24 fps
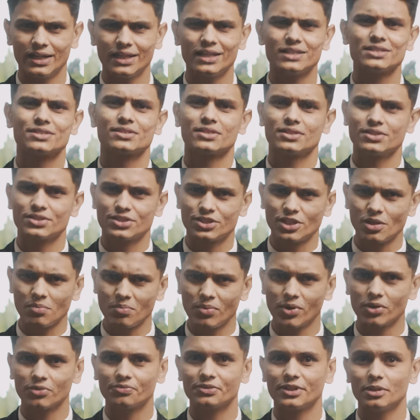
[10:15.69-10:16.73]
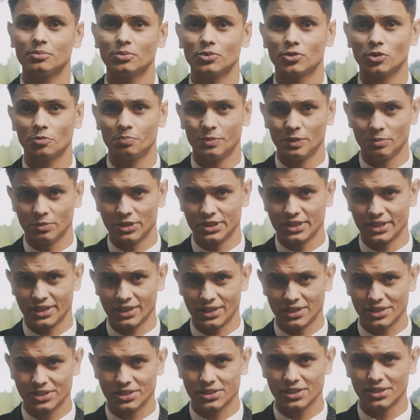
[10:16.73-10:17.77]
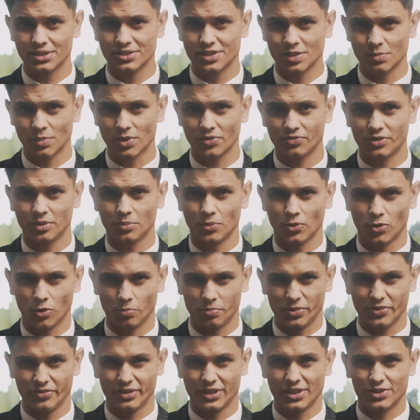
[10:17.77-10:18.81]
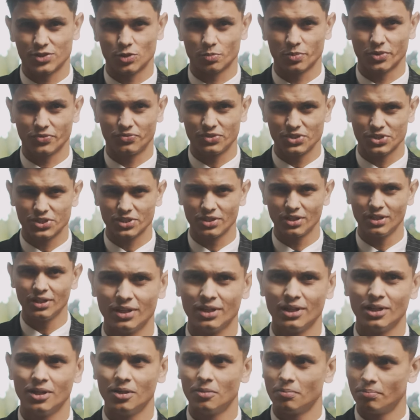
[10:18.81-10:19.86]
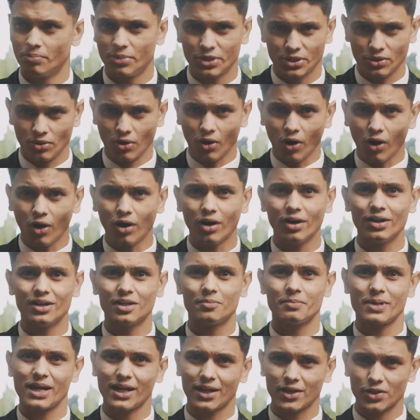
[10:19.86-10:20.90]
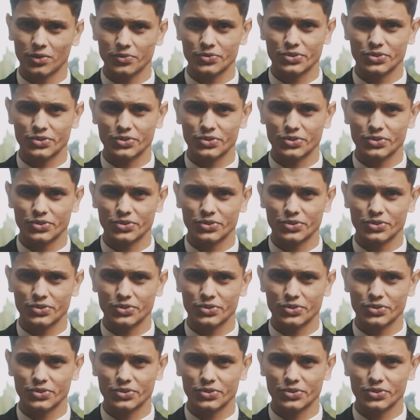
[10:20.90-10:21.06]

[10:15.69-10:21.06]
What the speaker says: Yes, some of them could be materialistic, some of them could be very superficial, but on a macro